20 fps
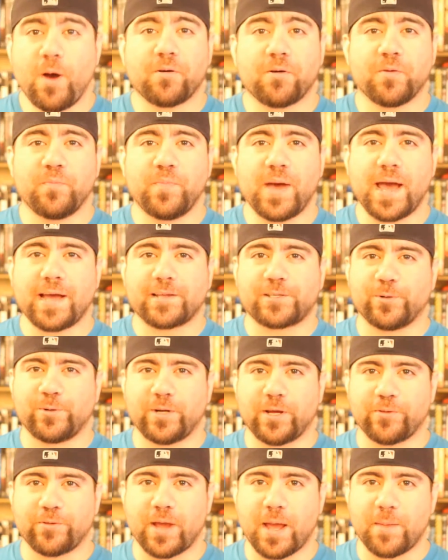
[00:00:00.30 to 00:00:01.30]
Welcome back to
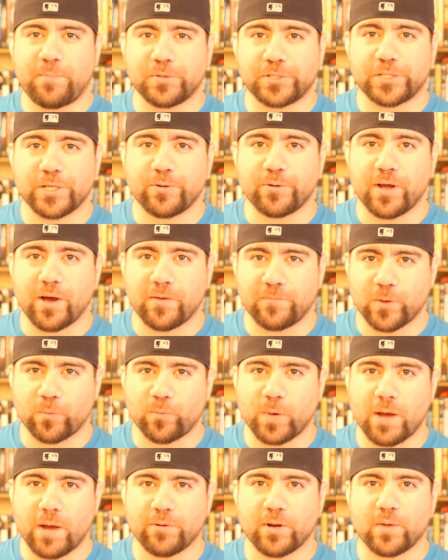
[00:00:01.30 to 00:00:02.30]
another episode of The
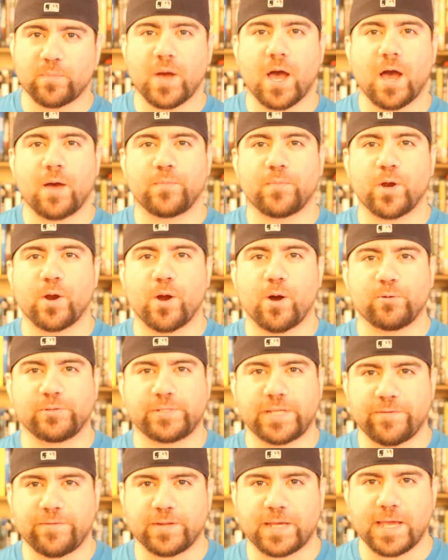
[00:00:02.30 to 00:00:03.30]
Roundup. I'm your host,
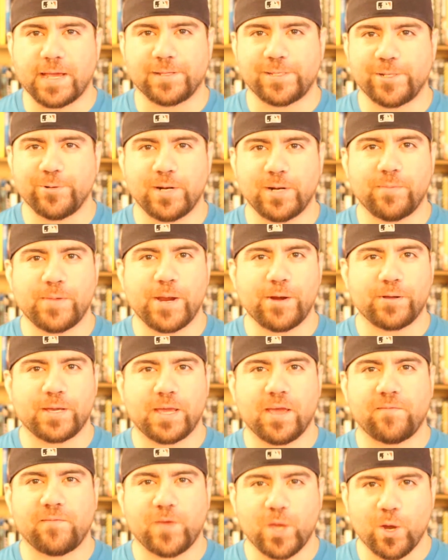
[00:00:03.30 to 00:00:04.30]
David Cantu, and I'm here to
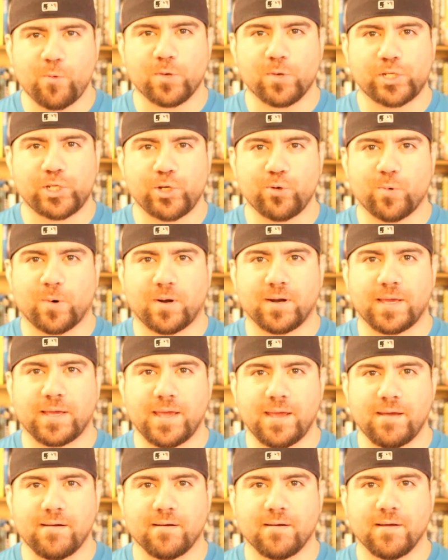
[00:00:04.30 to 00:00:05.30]
give you what you want to
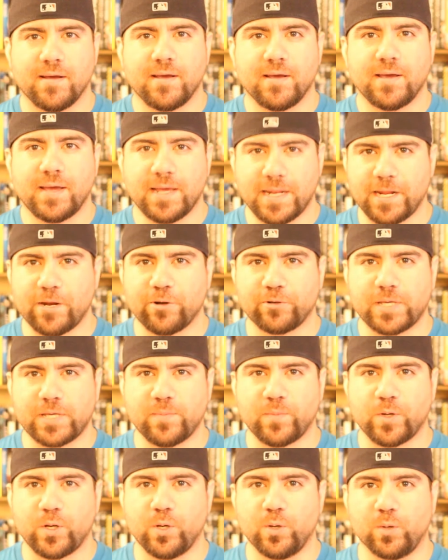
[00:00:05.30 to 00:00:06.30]
hear in
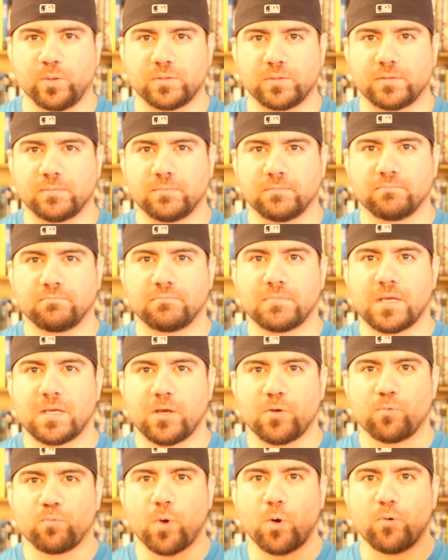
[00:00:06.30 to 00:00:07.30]
entertainment news.
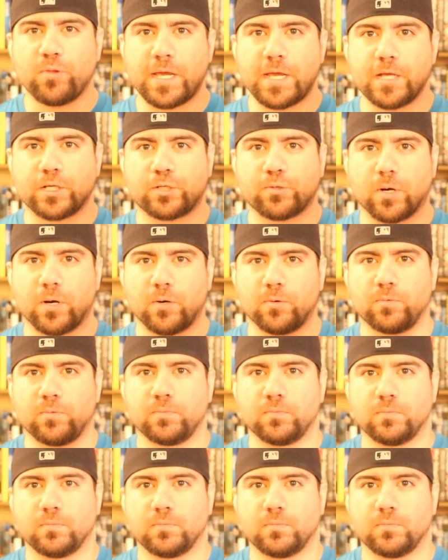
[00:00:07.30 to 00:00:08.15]
Roll the intro.